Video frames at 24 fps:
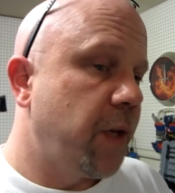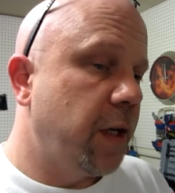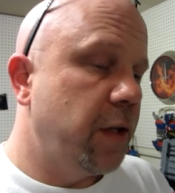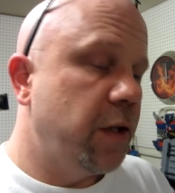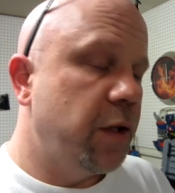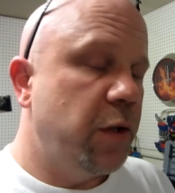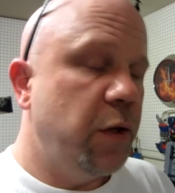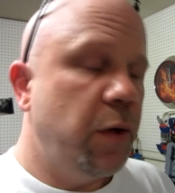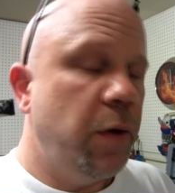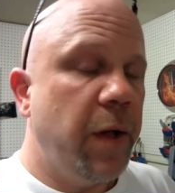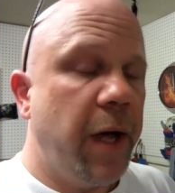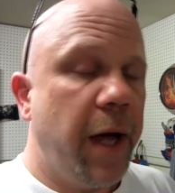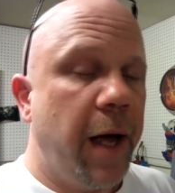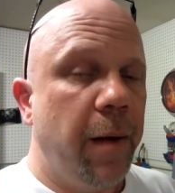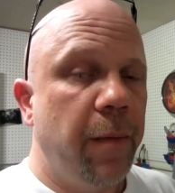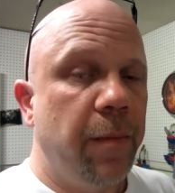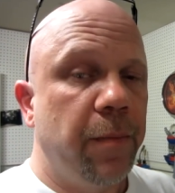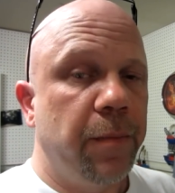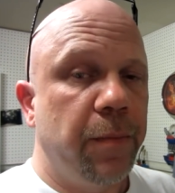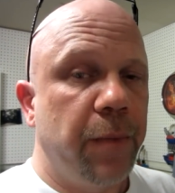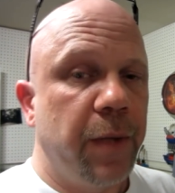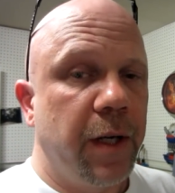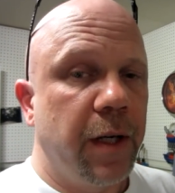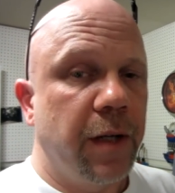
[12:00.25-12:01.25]
do
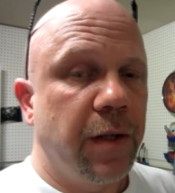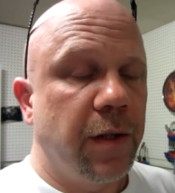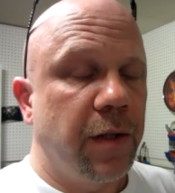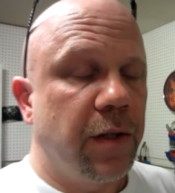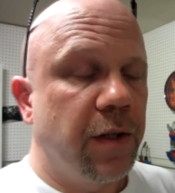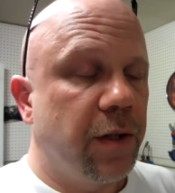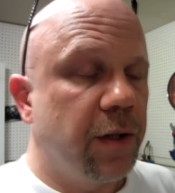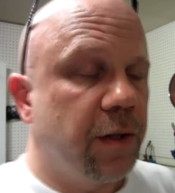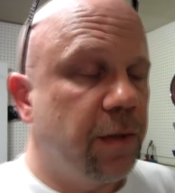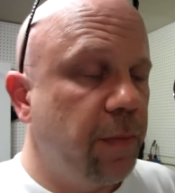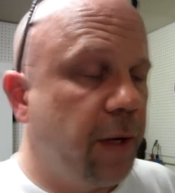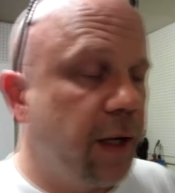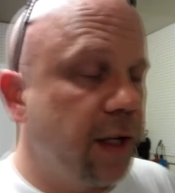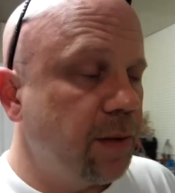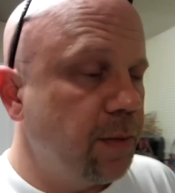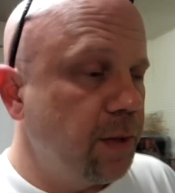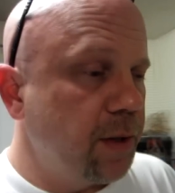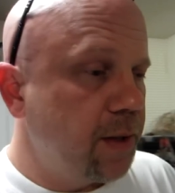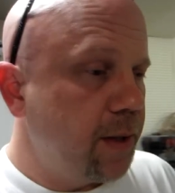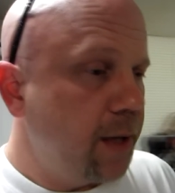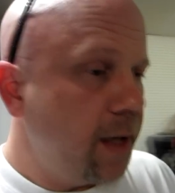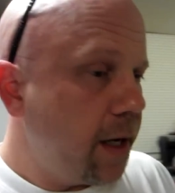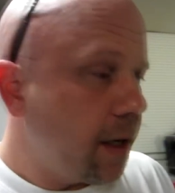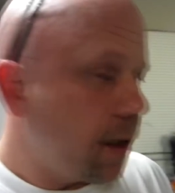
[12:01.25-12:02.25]
that because it just makes me
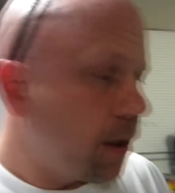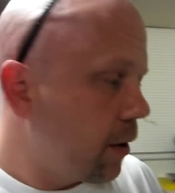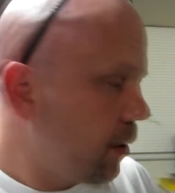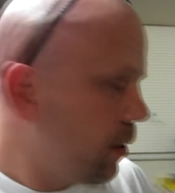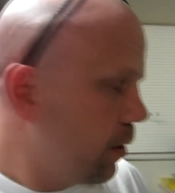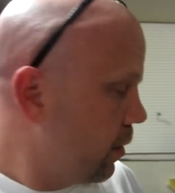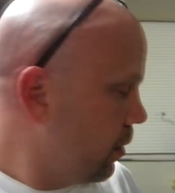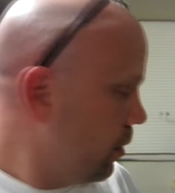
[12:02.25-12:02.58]
sick.